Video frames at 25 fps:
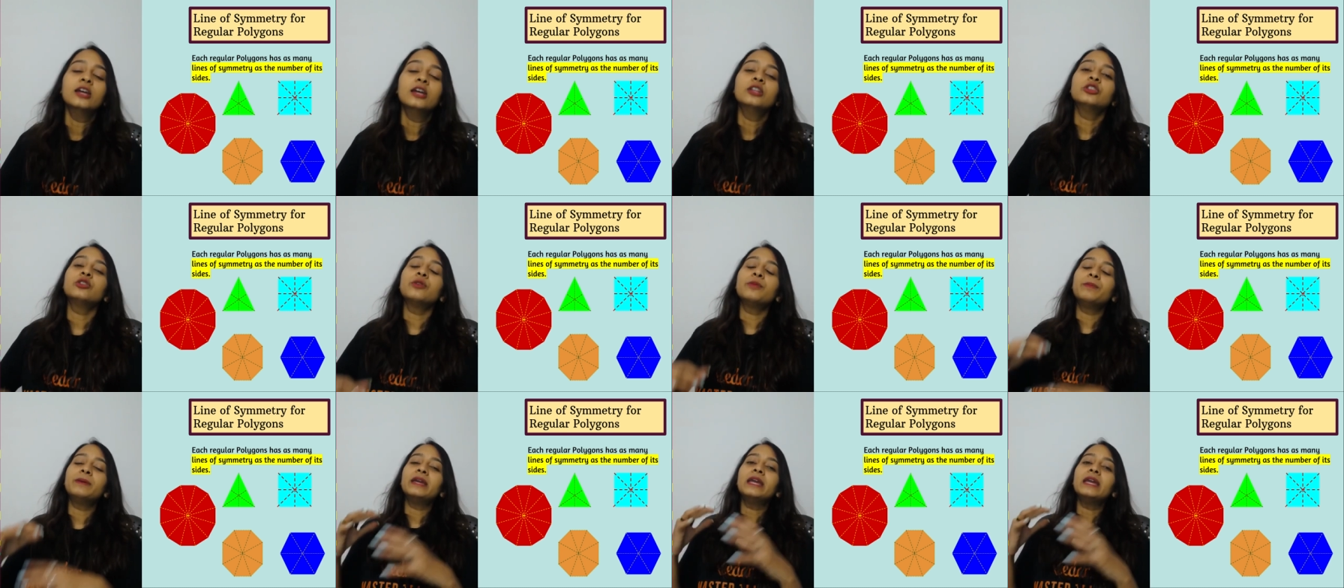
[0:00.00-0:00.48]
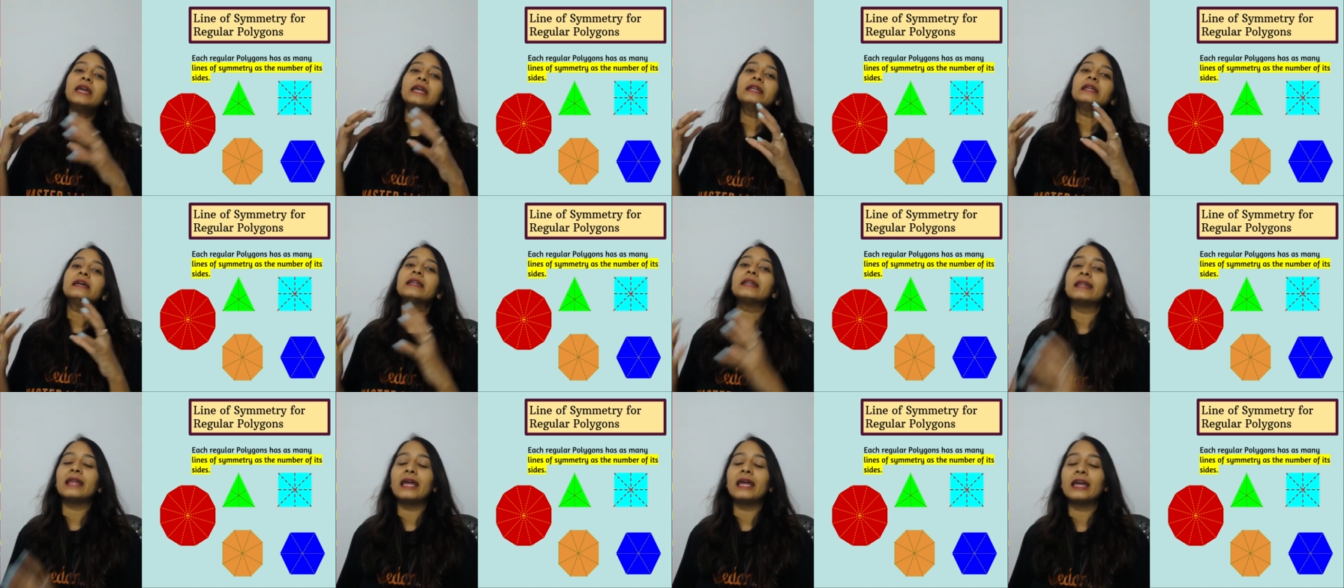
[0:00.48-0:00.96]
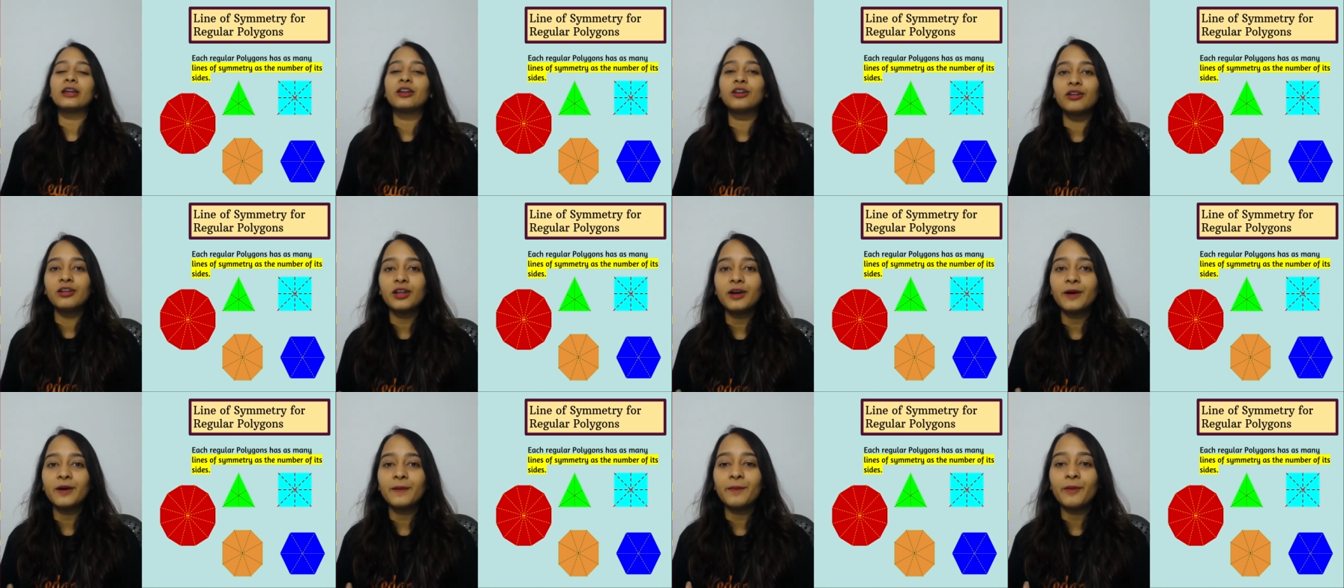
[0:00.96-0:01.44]
So be it a
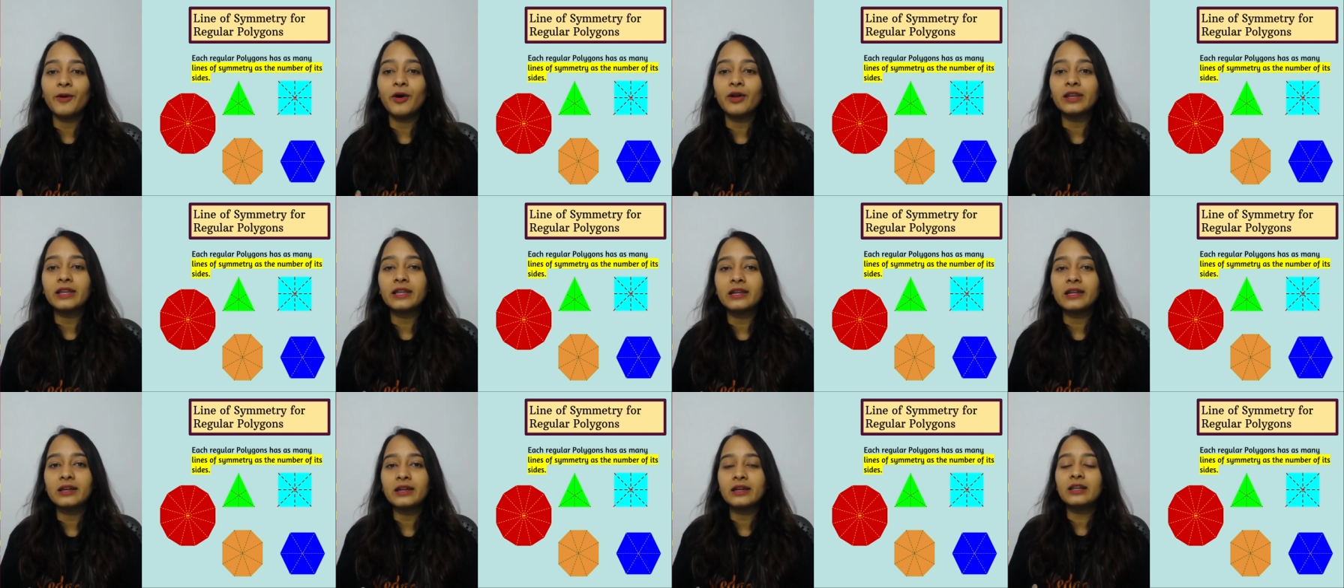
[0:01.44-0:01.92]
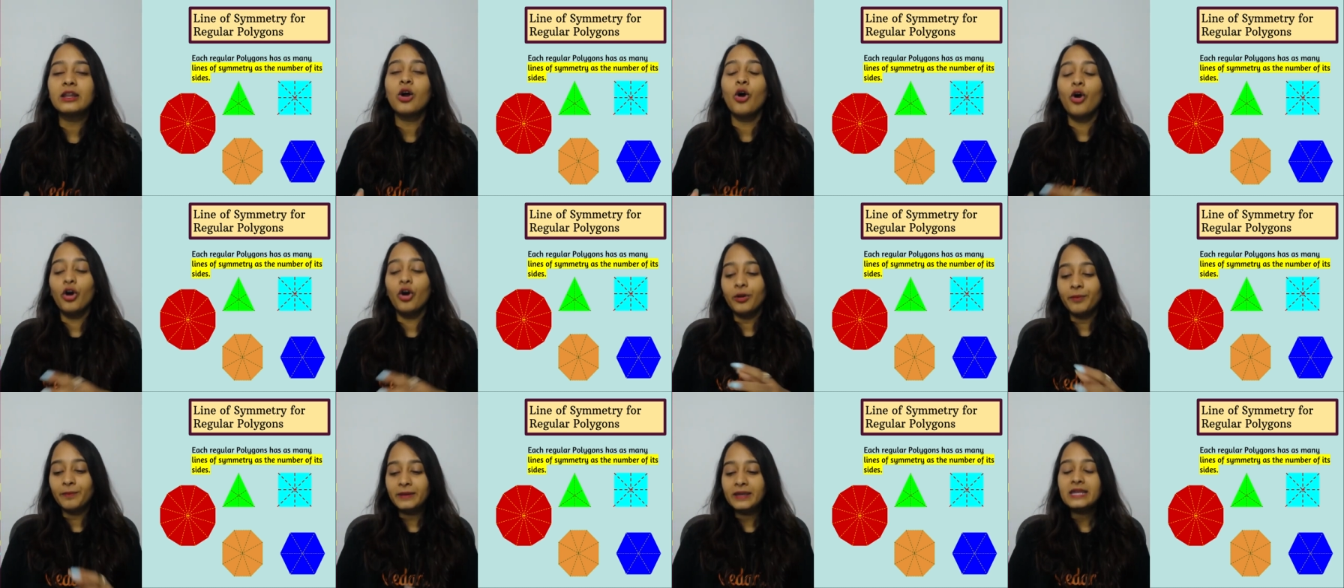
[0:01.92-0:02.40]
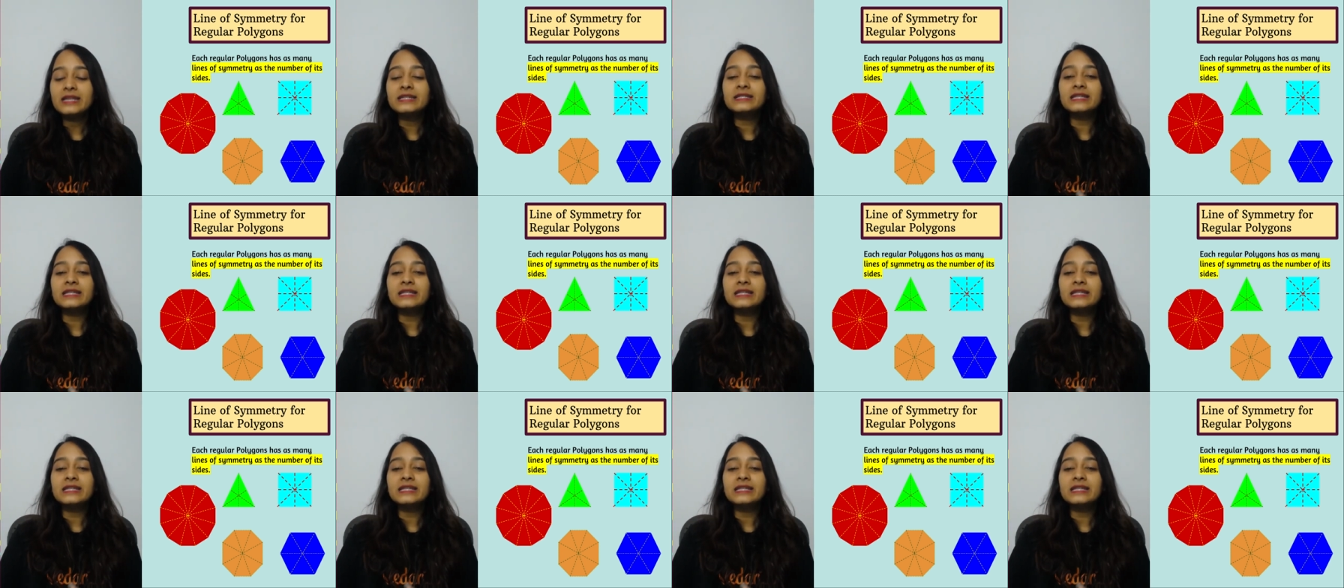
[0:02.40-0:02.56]
regular polygon or be